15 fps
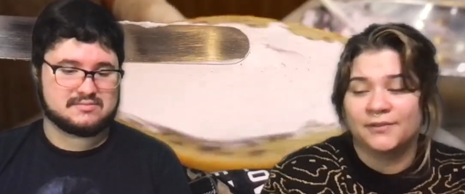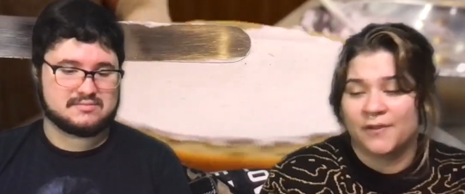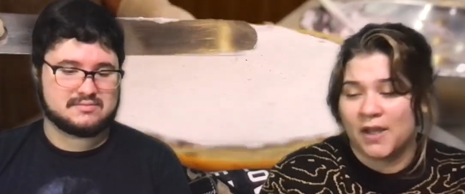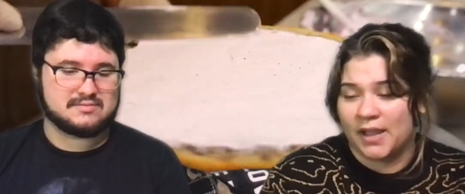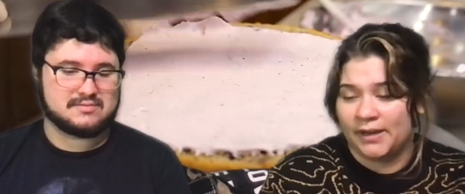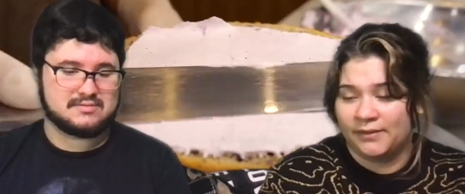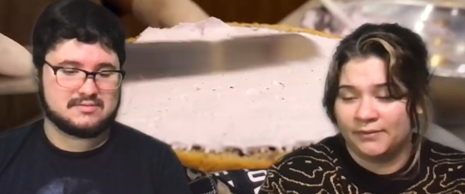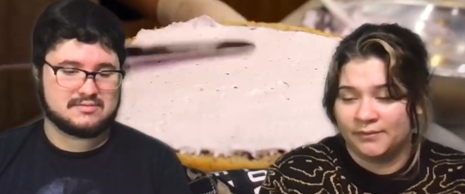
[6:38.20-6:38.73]

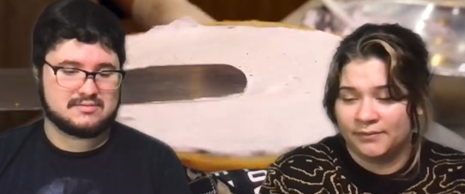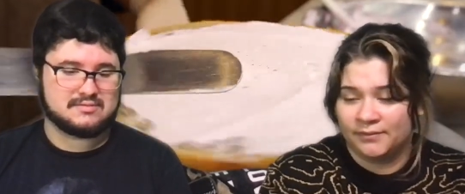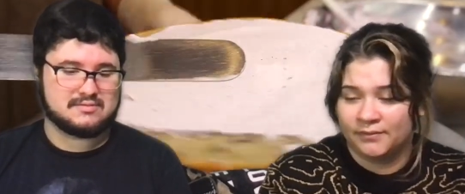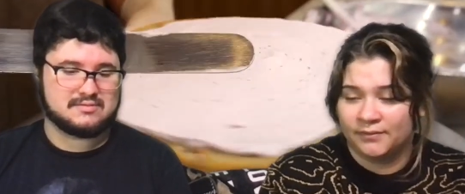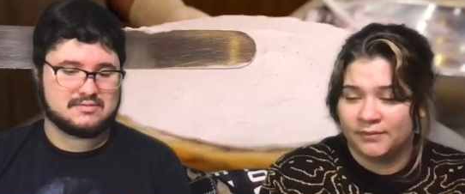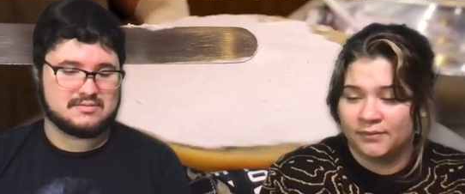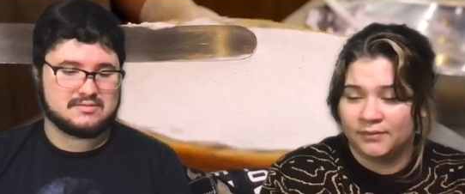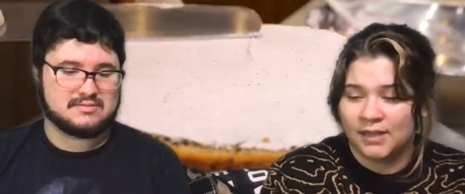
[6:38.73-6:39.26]
Speaker 1: fine.
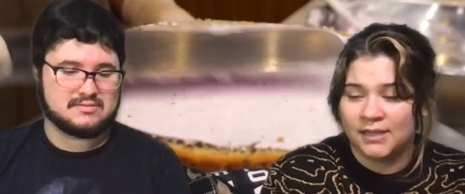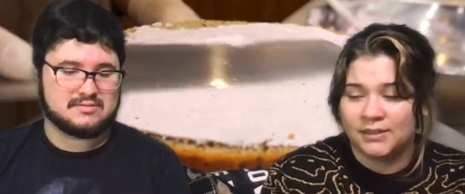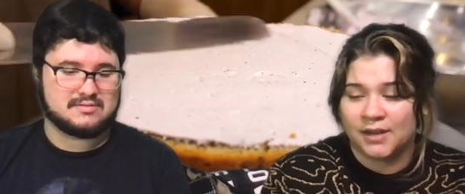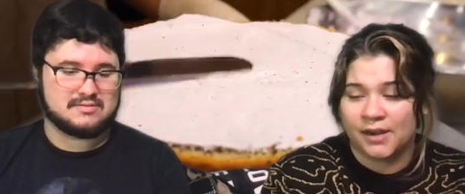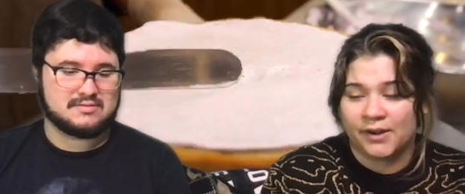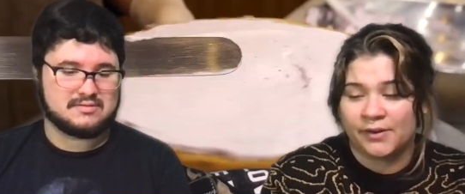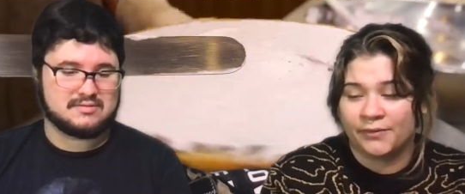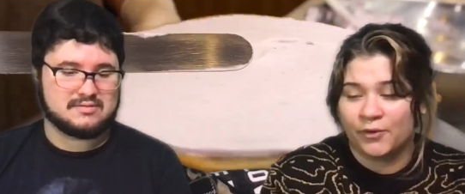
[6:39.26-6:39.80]
That's
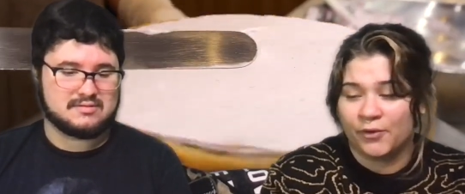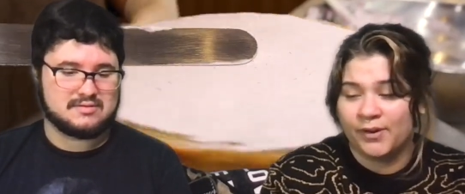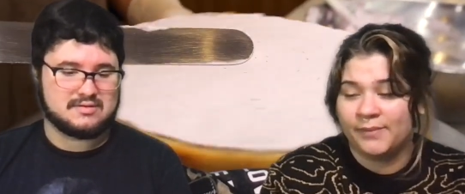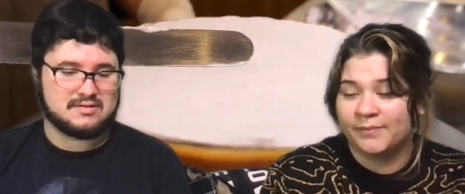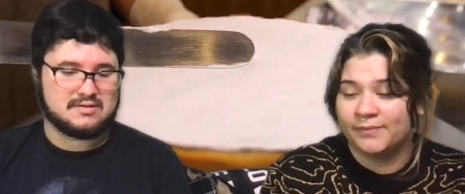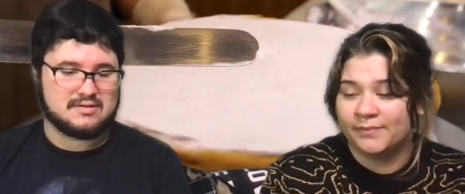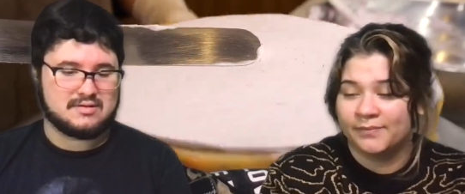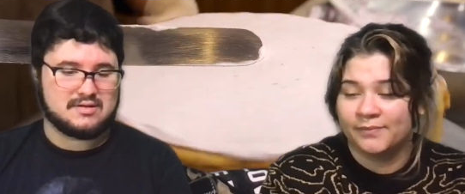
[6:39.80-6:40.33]
not enough
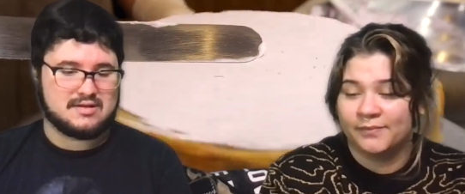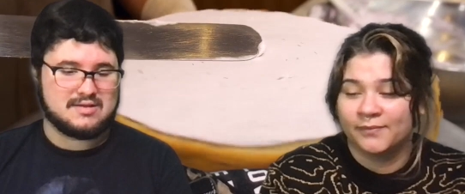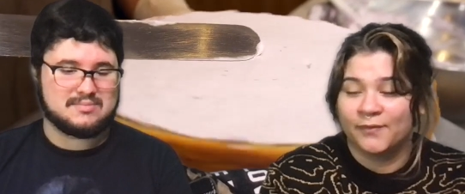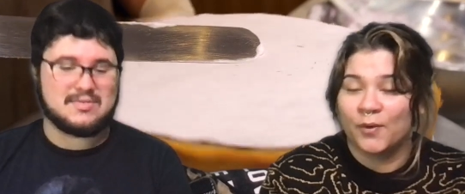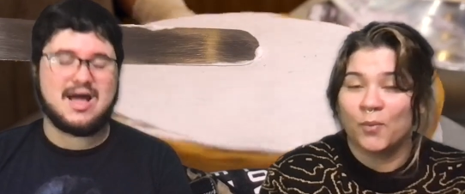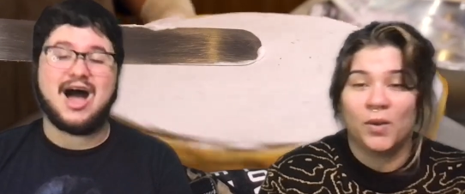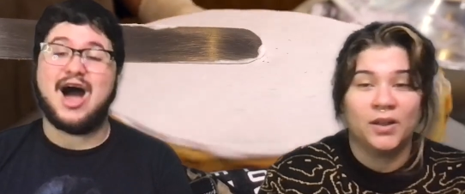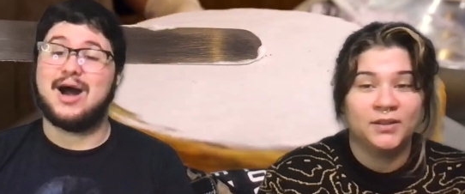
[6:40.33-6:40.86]
cream.
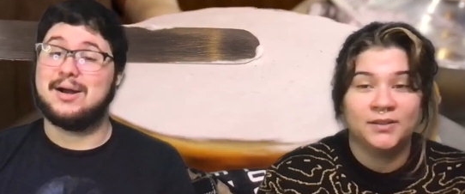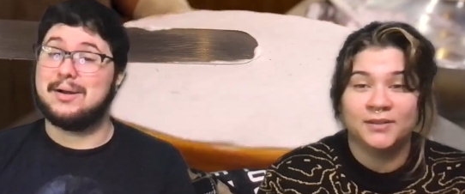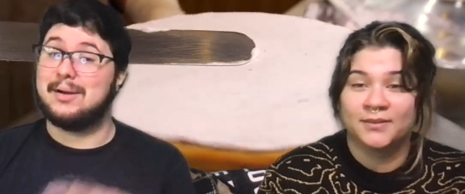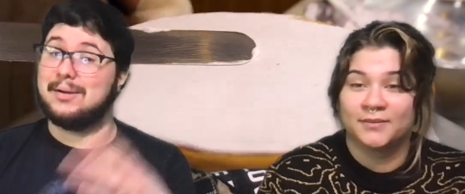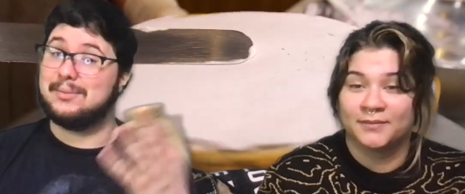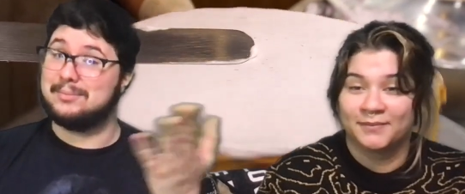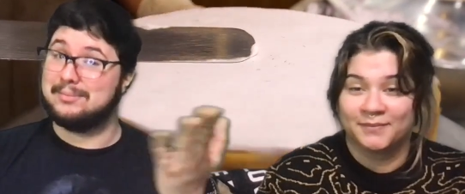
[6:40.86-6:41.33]
For once.